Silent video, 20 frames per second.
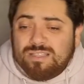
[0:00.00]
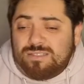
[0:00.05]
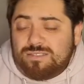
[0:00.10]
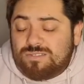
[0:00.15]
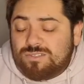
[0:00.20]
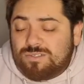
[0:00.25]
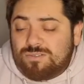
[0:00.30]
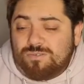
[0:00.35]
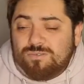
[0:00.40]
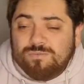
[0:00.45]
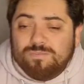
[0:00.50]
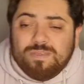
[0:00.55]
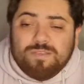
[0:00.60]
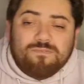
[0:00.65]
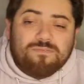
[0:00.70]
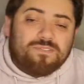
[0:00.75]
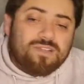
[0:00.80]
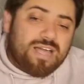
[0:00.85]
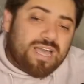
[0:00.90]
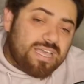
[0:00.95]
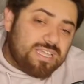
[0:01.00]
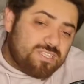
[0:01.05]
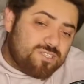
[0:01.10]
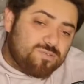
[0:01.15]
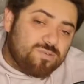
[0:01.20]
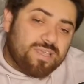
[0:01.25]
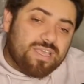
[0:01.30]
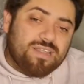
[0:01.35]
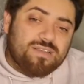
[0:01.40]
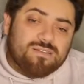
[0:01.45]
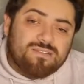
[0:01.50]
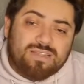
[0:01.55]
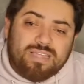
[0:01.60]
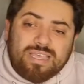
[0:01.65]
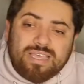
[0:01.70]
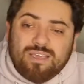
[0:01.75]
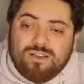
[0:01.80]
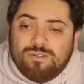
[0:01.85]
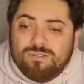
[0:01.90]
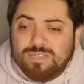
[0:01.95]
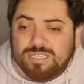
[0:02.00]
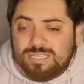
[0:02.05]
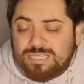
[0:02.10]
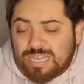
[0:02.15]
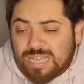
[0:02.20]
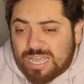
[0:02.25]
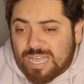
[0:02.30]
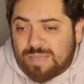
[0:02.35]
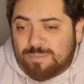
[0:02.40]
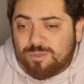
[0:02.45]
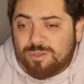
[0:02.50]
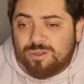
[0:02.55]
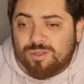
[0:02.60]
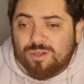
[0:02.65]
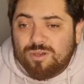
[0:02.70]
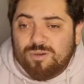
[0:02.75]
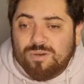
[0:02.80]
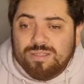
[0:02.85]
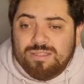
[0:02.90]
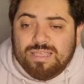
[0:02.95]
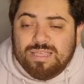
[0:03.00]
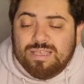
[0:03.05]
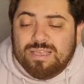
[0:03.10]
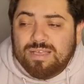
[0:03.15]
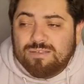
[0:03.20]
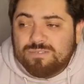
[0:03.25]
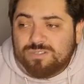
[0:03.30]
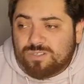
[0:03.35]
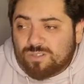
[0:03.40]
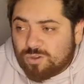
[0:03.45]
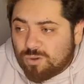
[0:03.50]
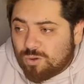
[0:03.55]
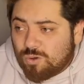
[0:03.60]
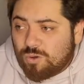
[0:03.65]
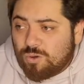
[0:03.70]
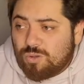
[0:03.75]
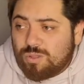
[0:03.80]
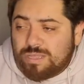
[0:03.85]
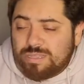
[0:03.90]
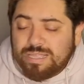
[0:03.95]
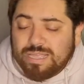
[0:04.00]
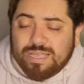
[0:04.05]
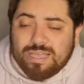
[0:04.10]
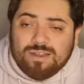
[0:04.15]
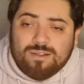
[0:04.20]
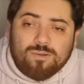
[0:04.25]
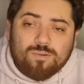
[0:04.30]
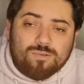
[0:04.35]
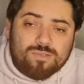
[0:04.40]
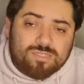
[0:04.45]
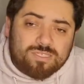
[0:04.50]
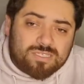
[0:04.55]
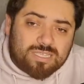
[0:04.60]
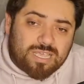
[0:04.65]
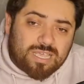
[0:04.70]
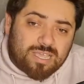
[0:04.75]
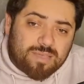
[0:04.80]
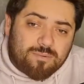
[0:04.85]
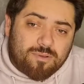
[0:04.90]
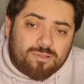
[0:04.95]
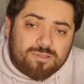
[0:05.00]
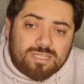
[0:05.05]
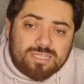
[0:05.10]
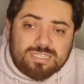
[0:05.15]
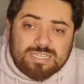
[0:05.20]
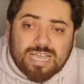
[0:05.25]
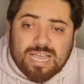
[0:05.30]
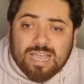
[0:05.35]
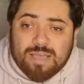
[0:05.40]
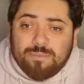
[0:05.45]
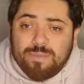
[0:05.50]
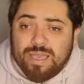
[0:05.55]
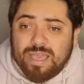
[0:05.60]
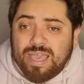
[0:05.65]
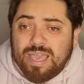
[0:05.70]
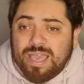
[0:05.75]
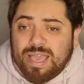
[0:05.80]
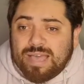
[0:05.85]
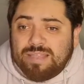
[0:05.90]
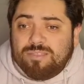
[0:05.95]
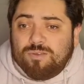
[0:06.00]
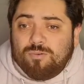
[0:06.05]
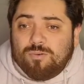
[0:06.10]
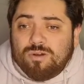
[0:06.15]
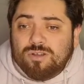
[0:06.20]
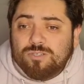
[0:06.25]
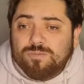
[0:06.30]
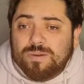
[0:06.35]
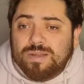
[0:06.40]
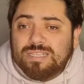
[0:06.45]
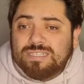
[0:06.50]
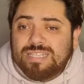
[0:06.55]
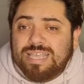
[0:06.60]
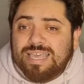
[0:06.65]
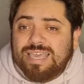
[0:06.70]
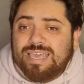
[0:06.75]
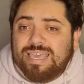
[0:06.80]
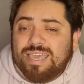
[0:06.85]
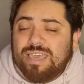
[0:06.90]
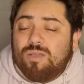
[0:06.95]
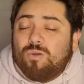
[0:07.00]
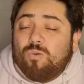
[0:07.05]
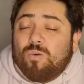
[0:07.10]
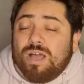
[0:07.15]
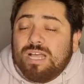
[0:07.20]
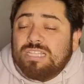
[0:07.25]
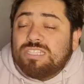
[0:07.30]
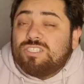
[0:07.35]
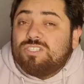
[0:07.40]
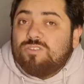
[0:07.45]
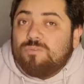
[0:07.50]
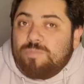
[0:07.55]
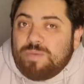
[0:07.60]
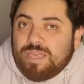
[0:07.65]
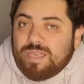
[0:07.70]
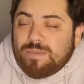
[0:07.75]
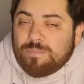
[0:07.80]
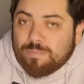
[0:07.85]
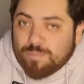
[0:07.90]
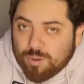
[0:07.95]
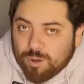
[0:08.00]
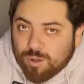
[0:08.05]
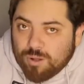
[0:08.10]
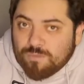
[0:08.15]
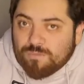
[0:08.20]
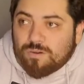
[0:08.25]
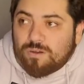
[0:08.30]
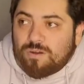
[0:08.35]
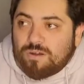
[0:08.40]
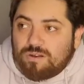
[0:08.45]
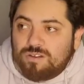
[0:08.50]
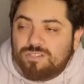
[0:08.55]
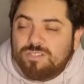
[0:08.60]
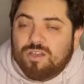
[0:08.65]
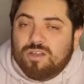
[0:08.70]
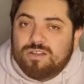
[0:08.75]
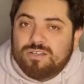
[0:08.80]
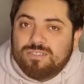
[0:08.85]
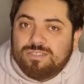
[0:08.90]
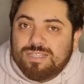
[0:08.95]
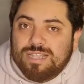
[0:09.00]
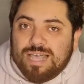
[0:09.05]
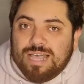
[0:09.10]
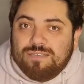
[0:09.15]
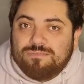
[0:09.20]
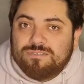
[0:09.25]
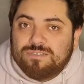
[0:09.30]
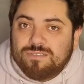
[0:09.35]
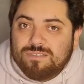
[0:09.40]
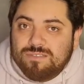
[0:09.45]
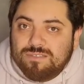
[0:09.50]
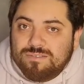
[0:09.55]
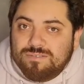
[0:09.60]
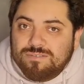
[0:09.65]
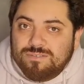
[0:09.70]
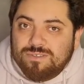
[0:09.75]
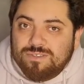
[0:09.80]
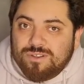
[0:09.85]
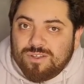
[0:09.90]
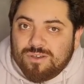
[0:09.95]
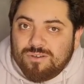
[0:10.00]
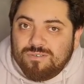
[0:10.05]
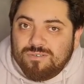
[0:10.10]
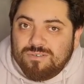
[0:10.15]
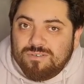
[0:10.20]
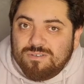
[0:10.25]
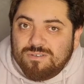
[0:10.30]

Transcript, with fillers: to be flying to Italy all the time, you know, and they have school and they can always see him all the time. And the worst part is that he wants to be involved on her daughter's lives, you know.